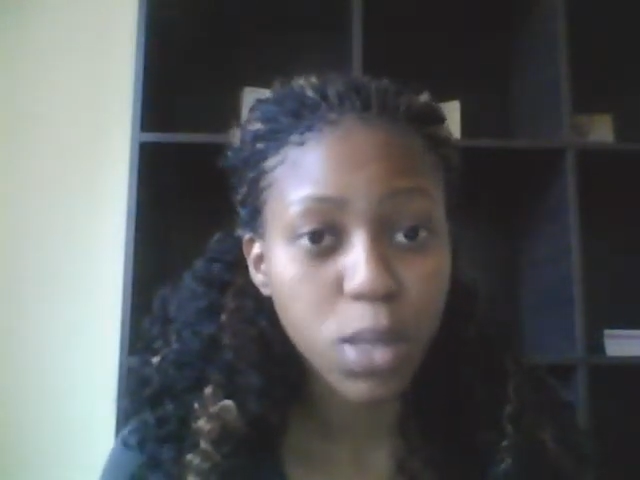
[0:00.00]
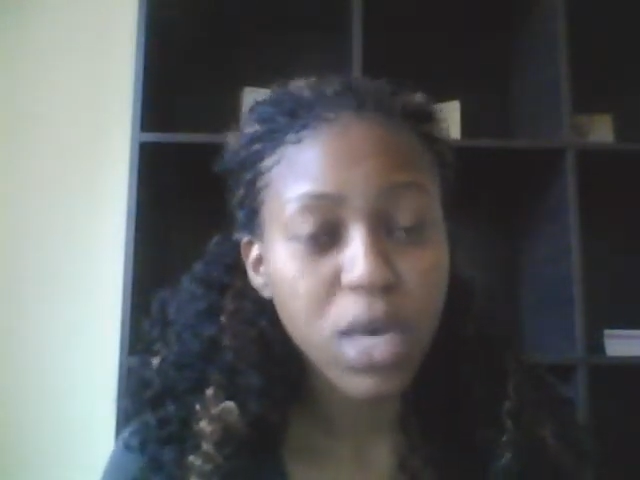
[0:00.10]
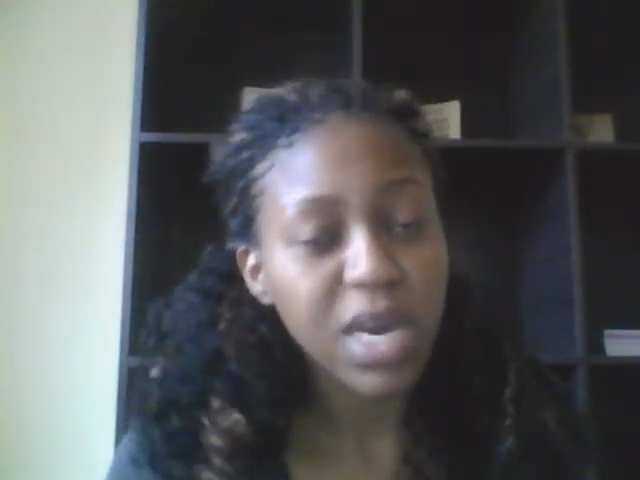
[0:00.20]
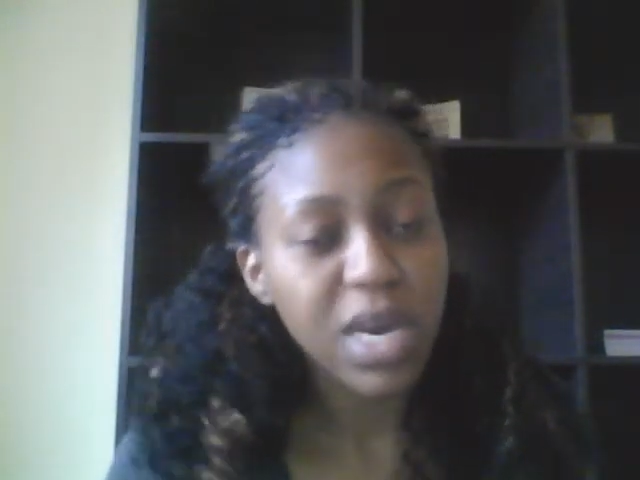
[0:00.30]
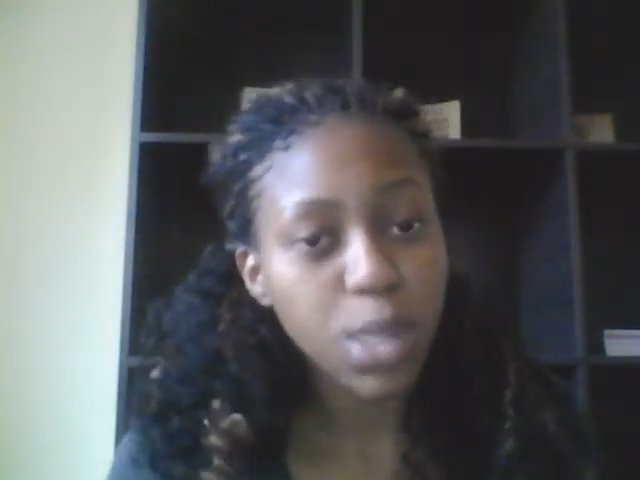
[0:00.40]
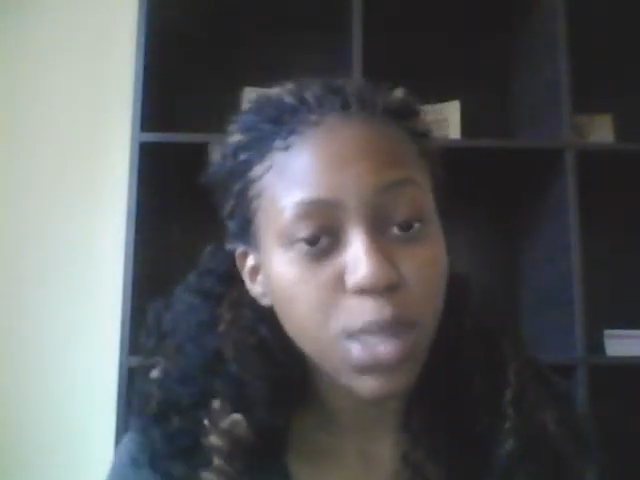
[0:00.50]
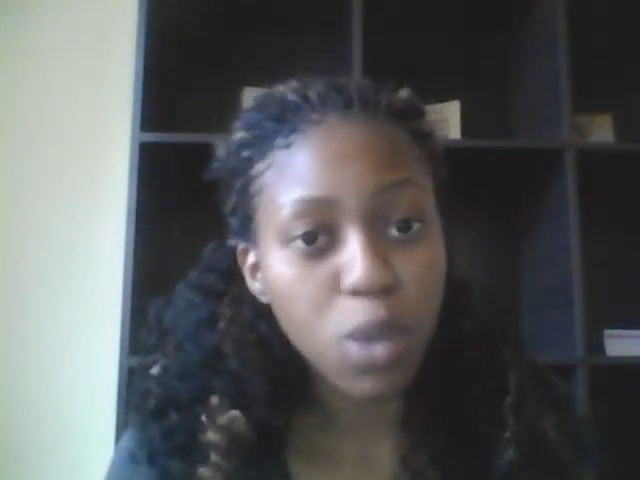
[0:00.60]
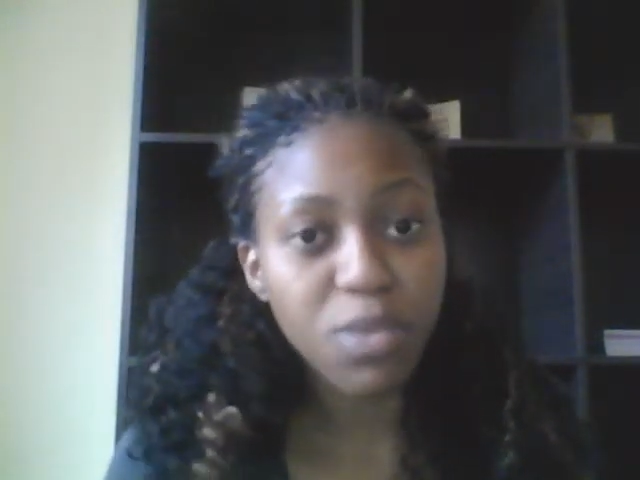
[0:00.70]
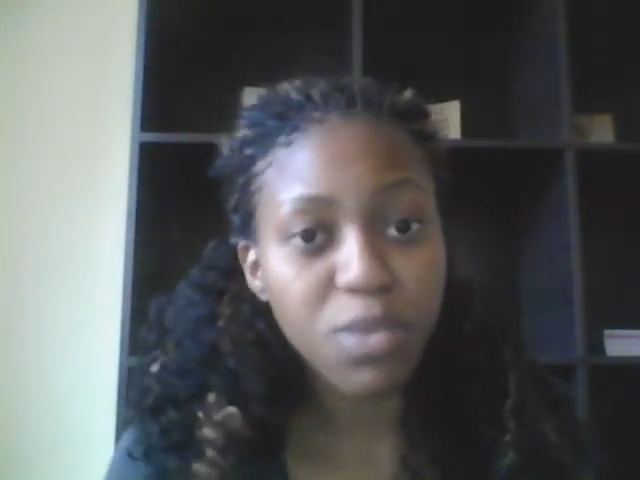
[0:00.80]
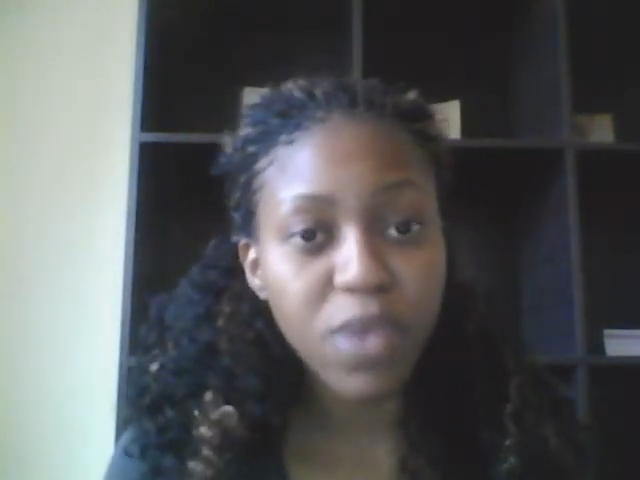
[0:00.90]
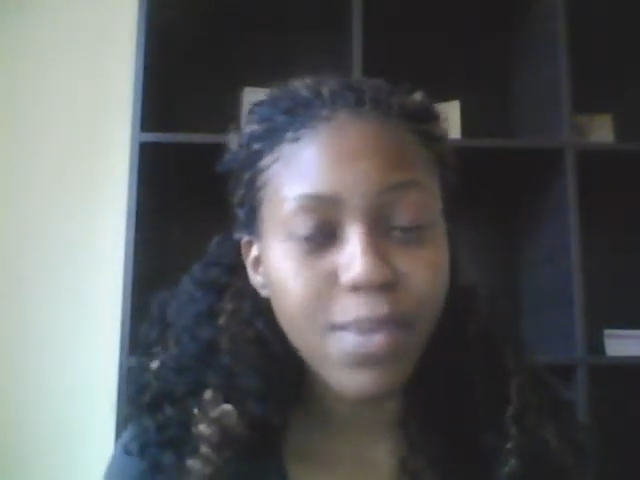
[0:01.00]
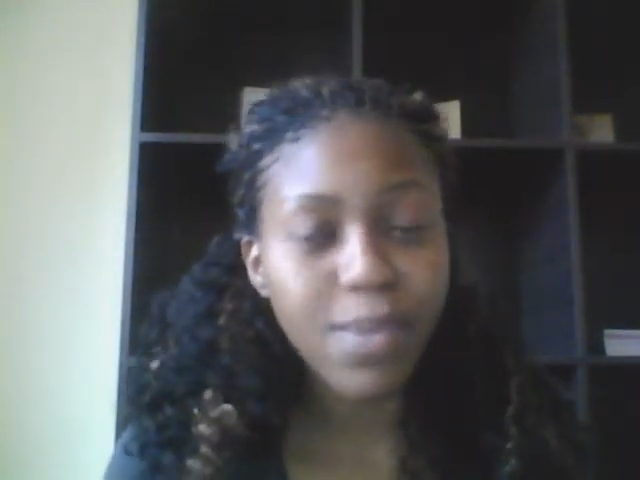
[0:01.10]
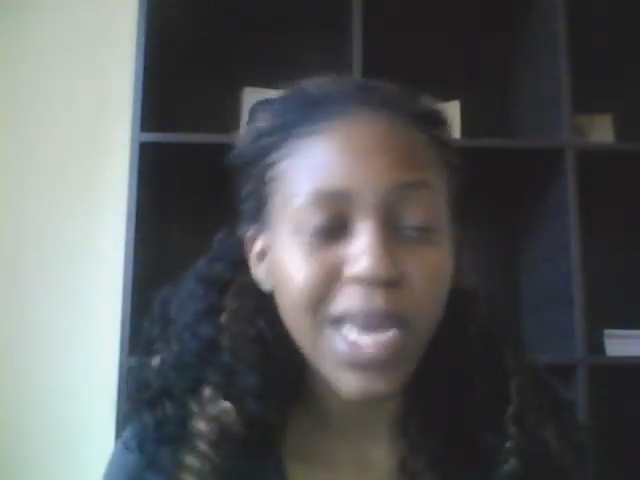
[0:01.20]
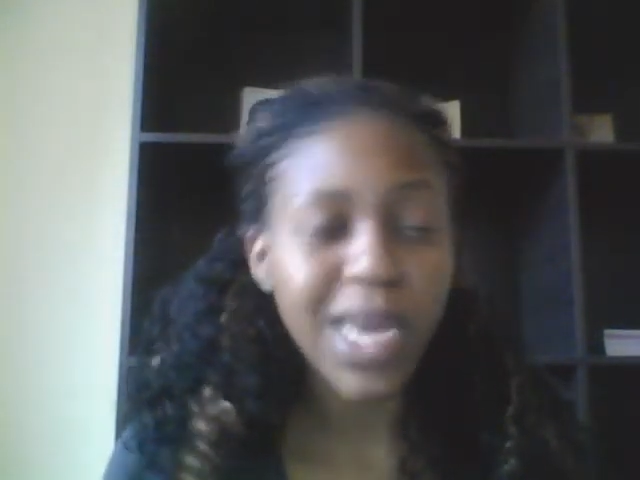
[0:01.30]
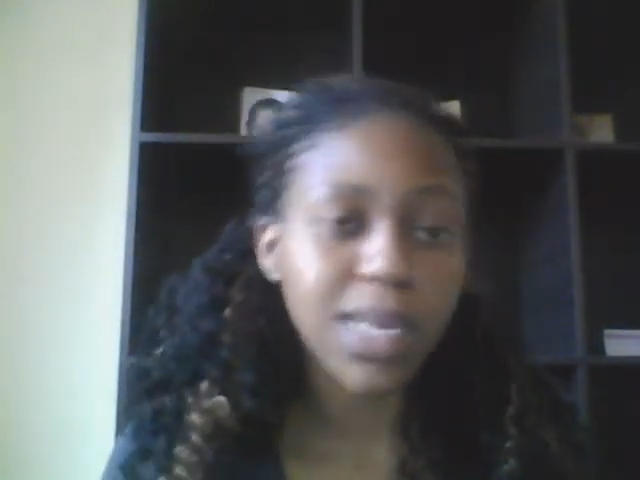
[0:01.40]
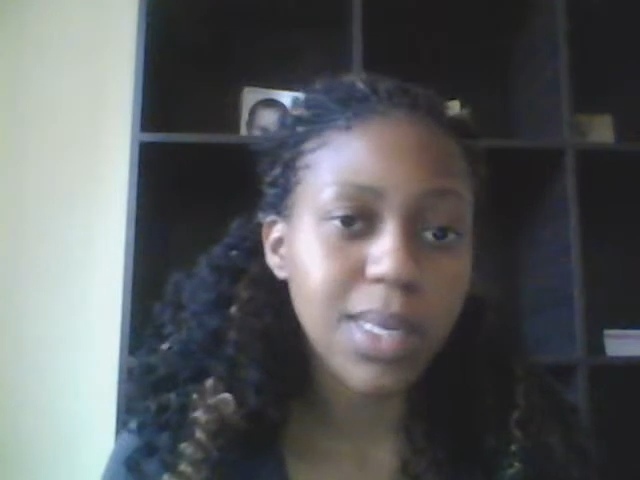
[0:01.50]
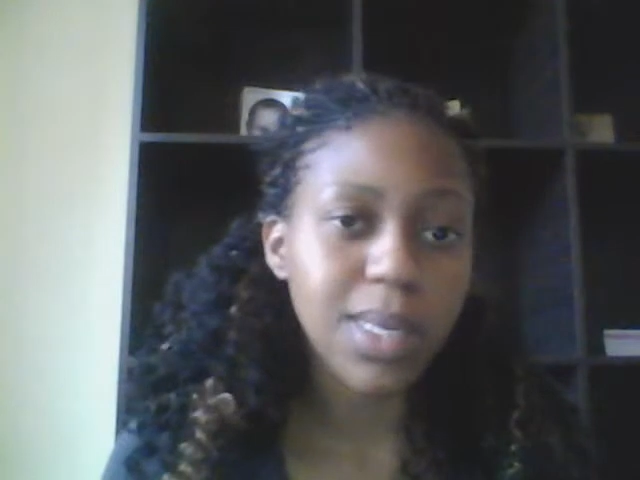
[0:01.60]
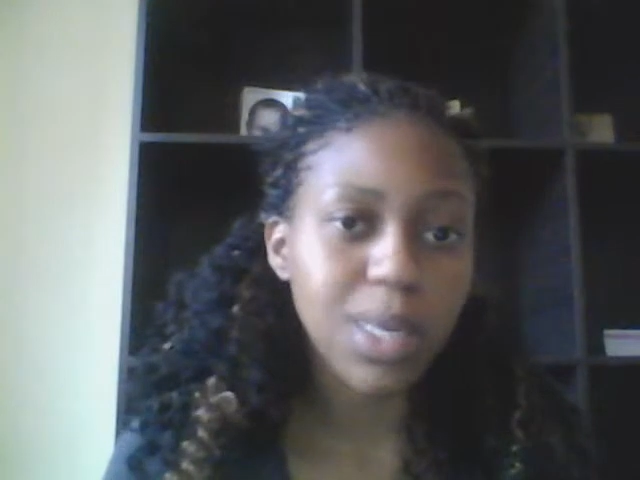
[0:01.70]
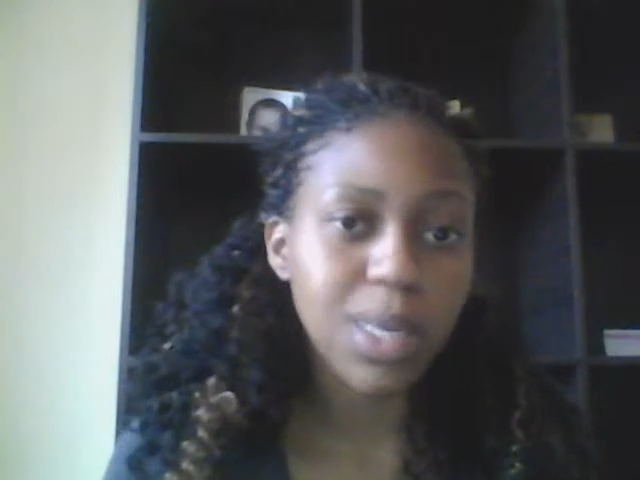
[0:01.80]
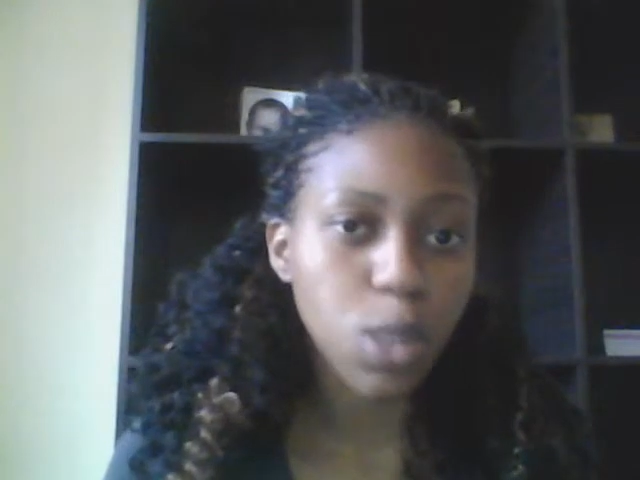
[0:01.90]
It's called Mirembe and it is in
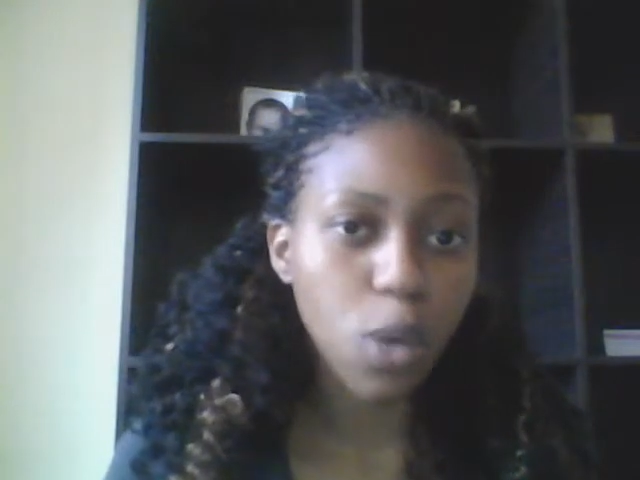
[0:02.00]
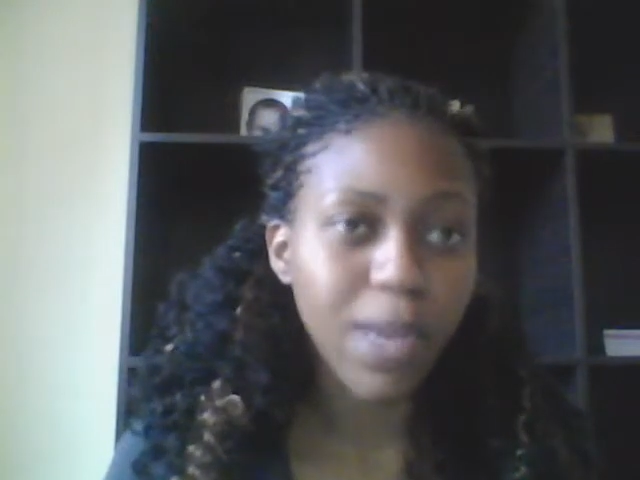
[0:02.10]
Dodoma.